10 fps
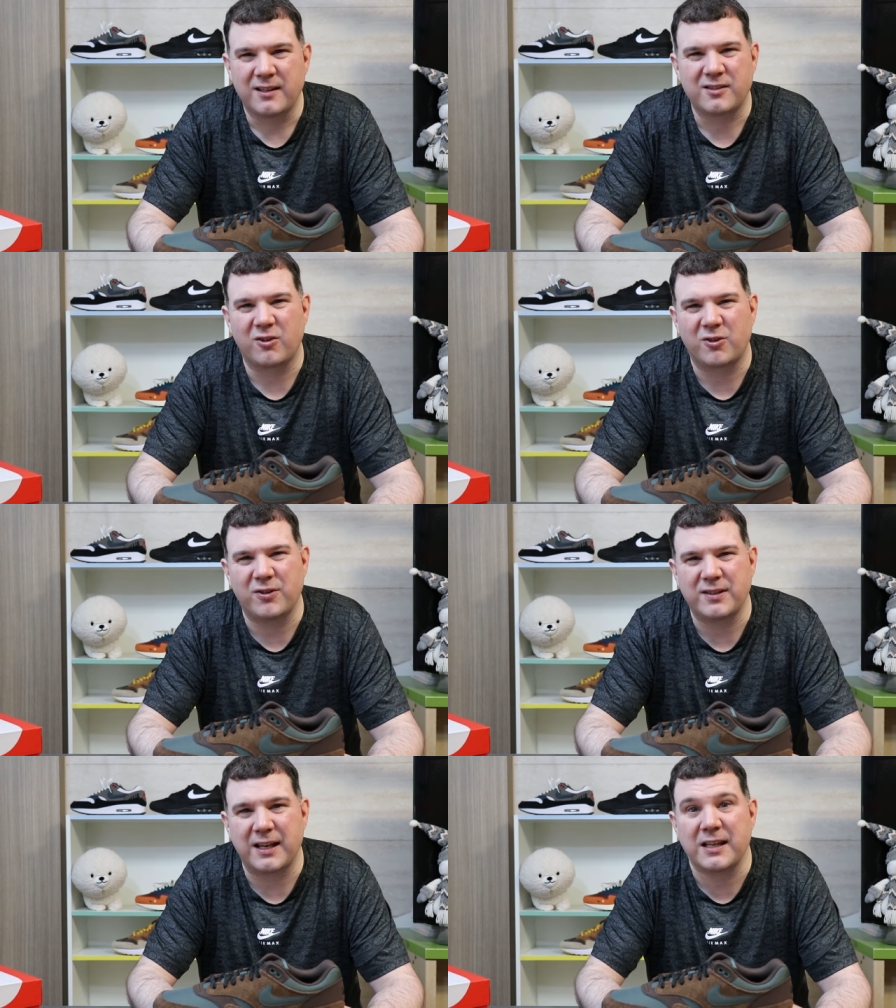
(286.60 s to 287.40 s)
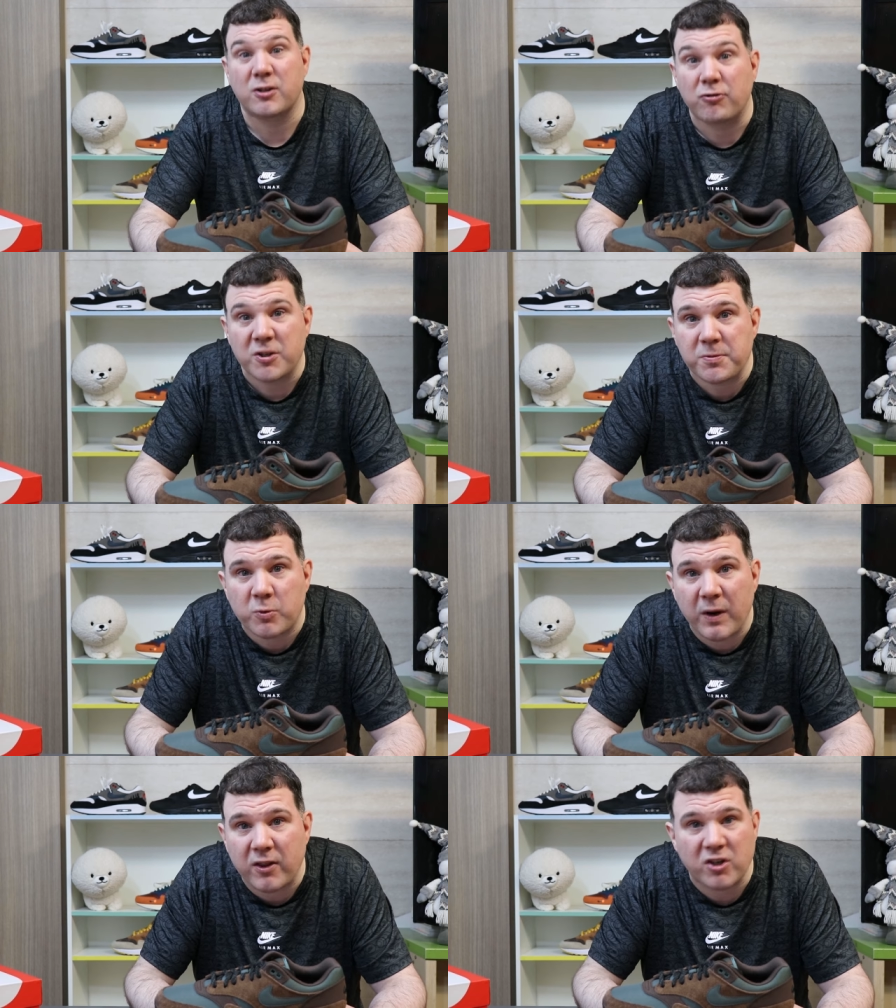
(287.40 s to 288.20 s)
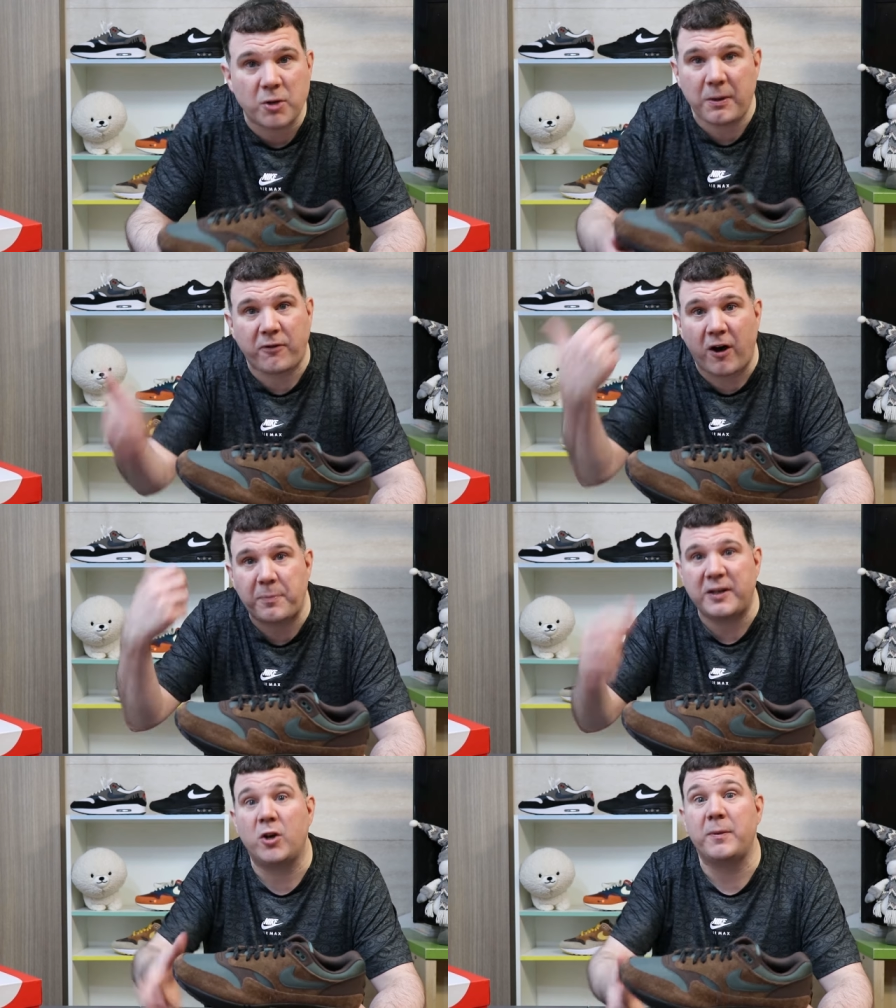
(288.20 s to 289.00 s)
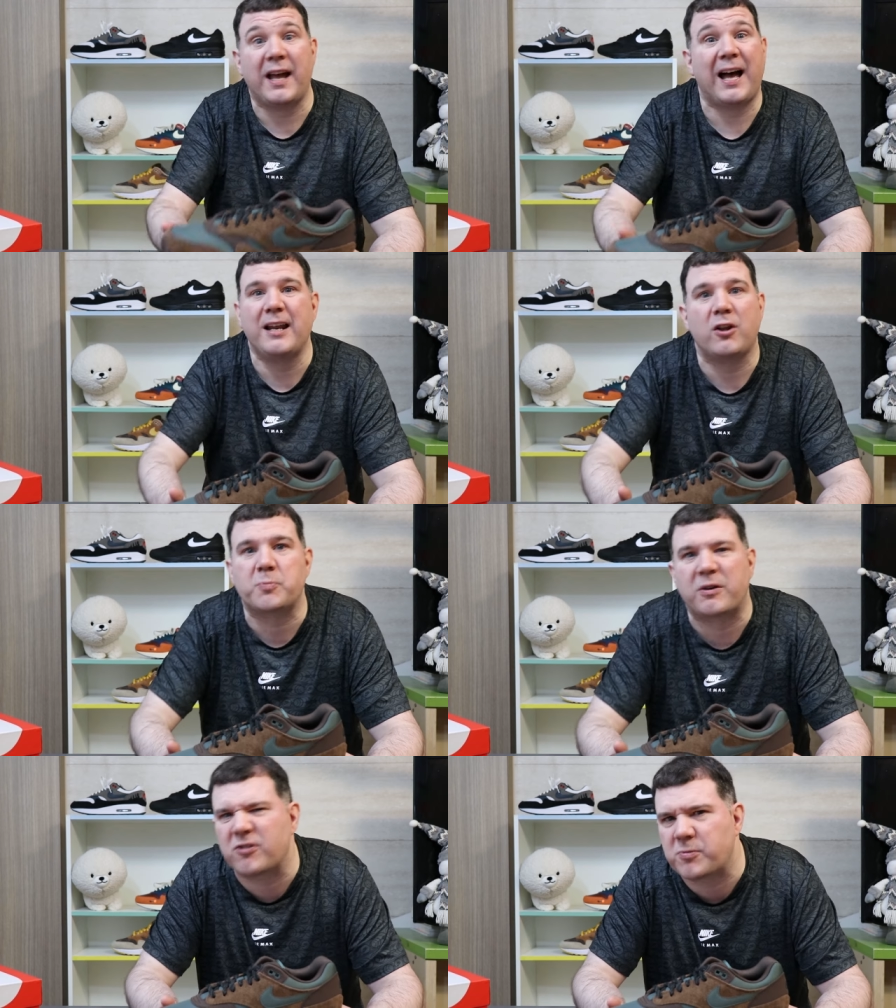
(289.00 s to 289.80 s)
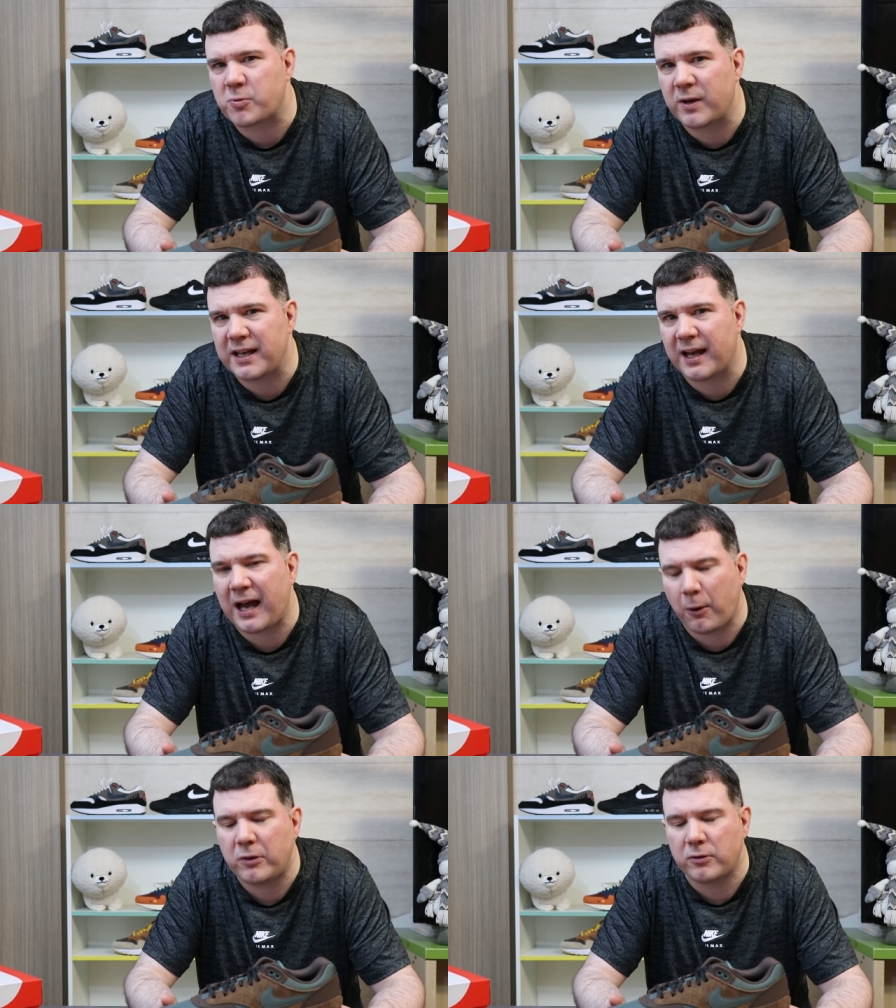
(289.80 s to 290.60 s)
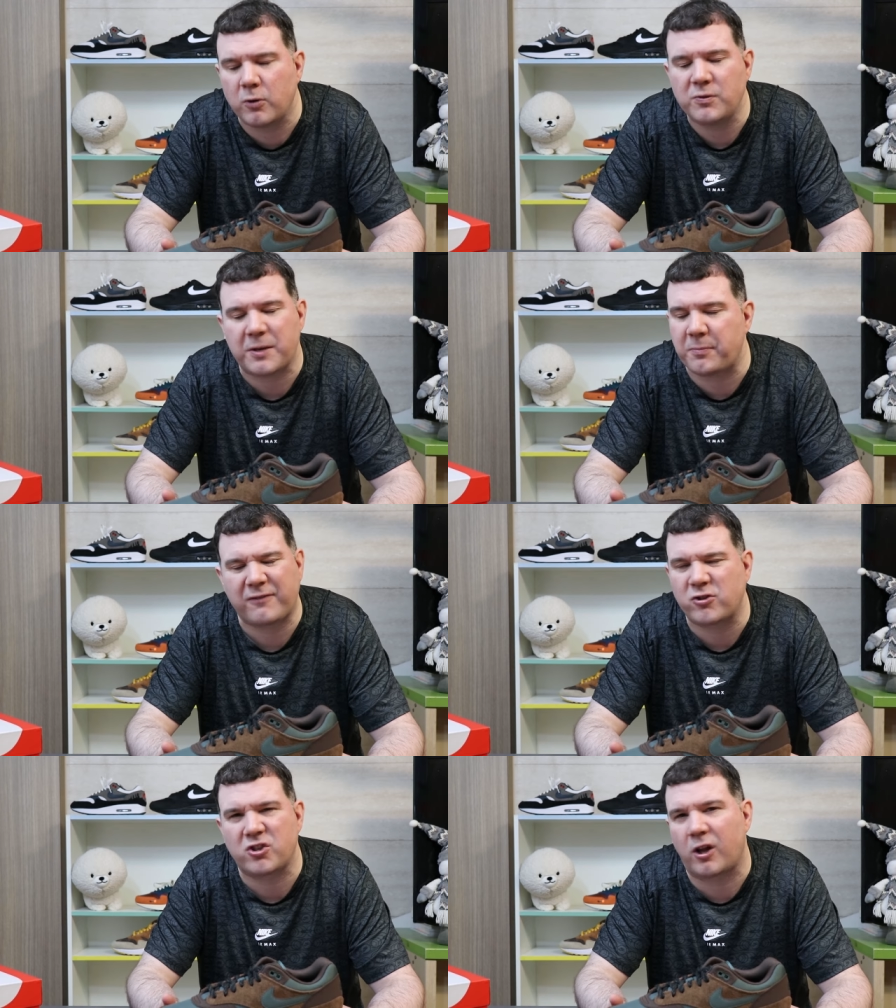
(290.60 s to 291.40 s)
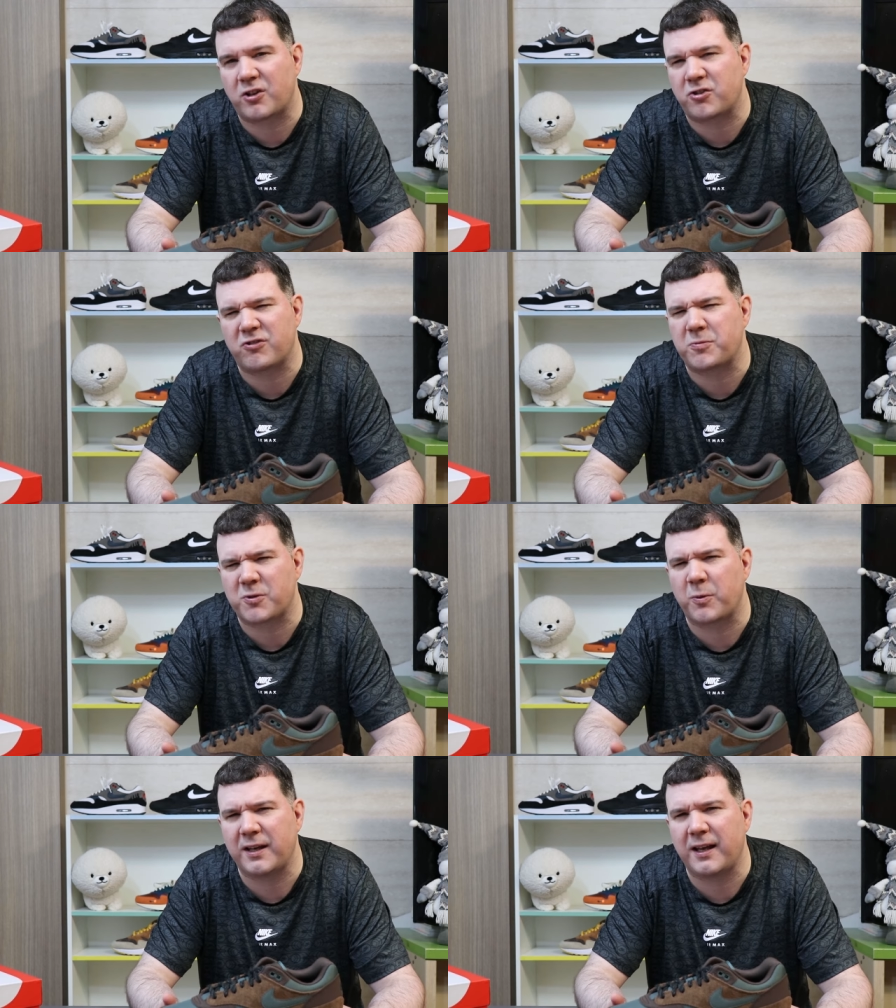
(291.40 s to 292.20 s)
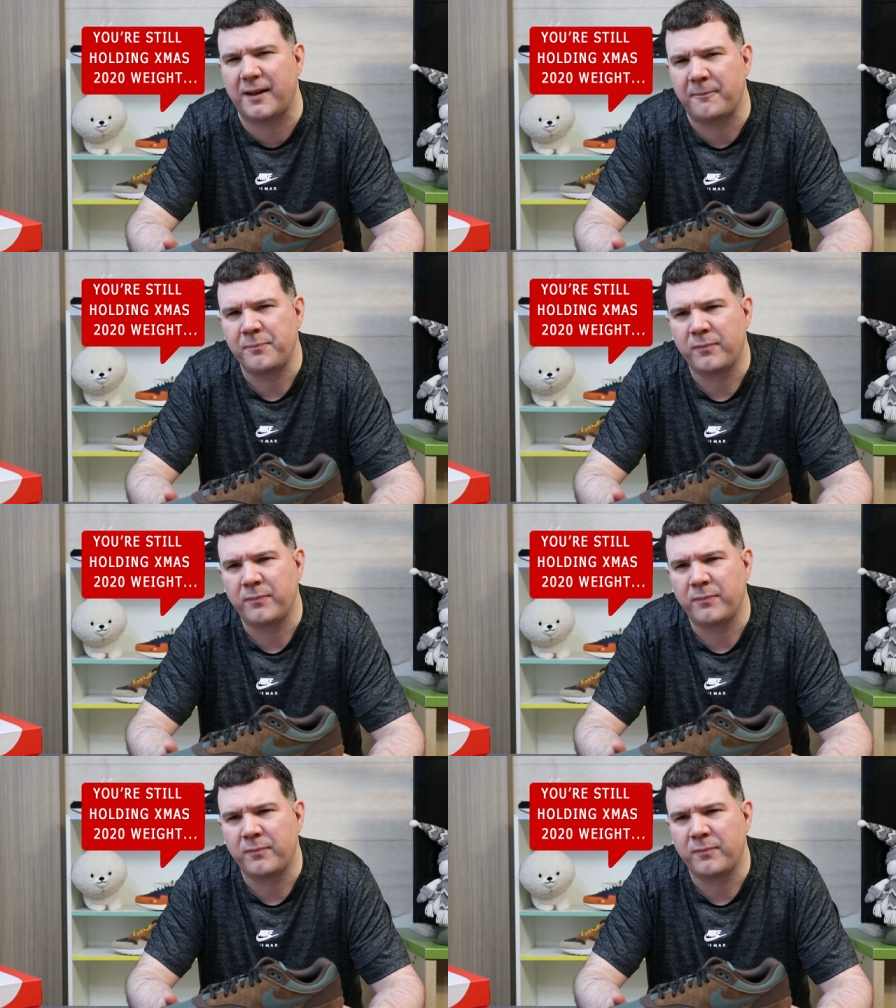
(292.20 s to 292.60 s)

It's not good, is it? It's the Christmas weight, though. It's not my fault. I've been home in it. I ain't lost my Christmas weight yet. I will lose it, but I've just not lost the Christmas weight yet.